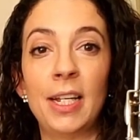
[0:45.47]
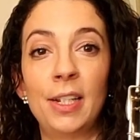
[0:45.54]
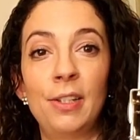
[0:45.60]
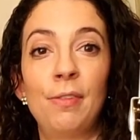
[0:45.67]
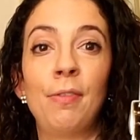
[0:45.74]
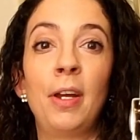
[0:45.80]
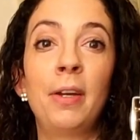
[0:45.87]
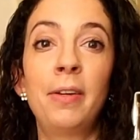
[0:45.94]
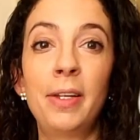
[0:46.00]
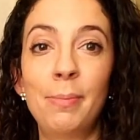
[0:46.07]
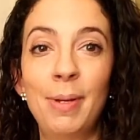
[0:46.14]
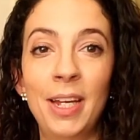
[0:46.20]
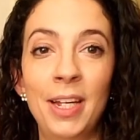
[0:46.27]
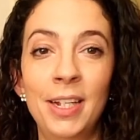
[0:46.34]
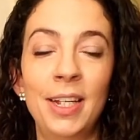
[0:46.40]
It's very
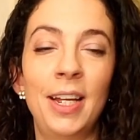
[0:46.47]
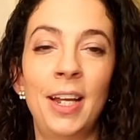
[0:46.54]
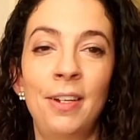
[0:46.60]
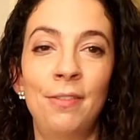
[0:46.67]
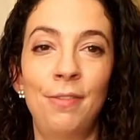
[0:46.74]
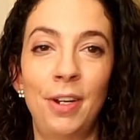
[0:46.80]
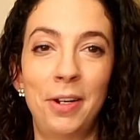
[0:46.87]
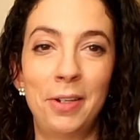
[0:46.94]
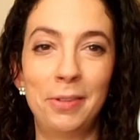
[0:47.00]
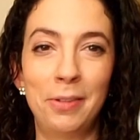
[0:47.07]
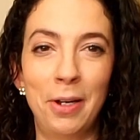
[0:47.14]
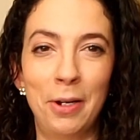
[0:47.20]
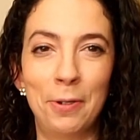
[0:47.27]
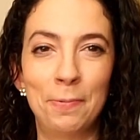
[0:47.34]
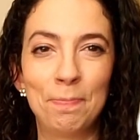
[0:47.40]
big and very
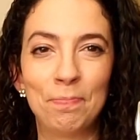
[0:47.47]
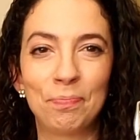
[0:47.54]
low,